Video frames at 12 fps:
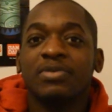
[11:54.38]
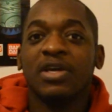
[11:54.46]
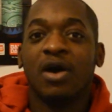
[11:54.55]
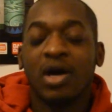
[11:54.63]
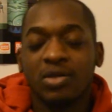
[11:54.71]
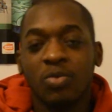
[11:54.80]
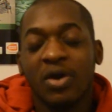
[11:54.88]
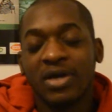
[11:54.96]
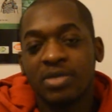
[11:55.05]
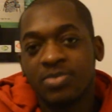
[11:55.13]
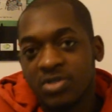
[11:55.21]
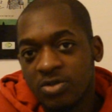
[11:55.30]
have to be a hard
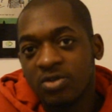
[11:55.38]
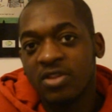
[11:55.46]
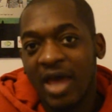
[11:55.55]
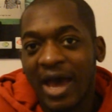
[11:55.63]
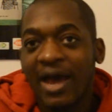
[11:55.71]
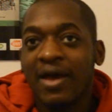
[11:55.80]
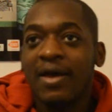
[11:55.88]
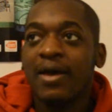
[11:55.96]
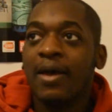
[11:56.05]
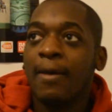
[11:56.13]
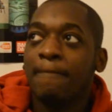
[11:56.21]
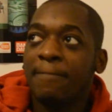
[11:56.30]
worker to do that.
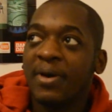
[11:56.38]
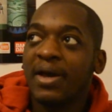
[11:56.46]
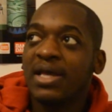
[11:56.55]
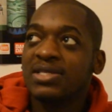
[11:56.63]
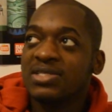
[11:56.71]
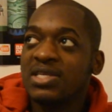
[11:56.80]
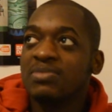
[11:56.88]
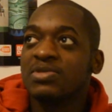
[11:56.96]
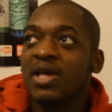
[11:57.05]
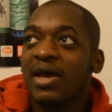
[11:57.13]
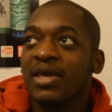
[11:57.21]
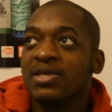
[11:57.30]
But it
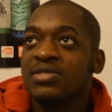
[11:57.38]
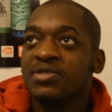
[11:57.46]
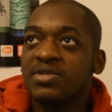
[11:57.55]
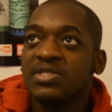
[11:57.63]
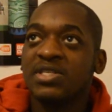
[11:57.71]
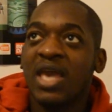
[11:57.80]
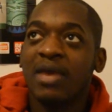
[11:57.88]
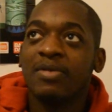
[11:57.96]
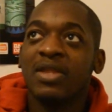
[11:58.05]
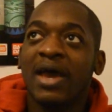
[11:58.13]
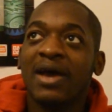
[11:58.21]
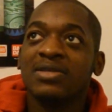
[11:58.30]
seems like as soon as he
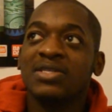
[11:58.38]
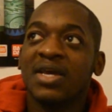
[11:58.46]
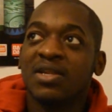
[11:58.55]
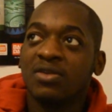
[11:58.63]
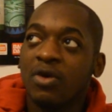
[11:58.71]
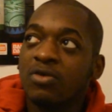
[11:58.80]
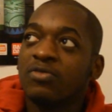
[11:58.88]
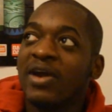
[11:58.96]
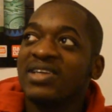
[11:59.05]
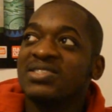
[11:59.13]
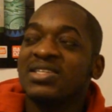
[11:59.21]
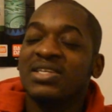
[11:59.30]
came in the house, he had a
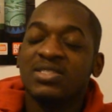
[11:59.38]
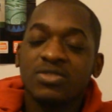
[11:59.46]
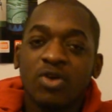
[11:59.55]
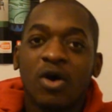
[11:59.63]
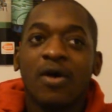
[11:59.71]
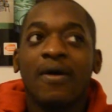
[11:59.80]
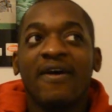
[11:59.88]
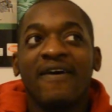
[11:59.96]
long rest, and he's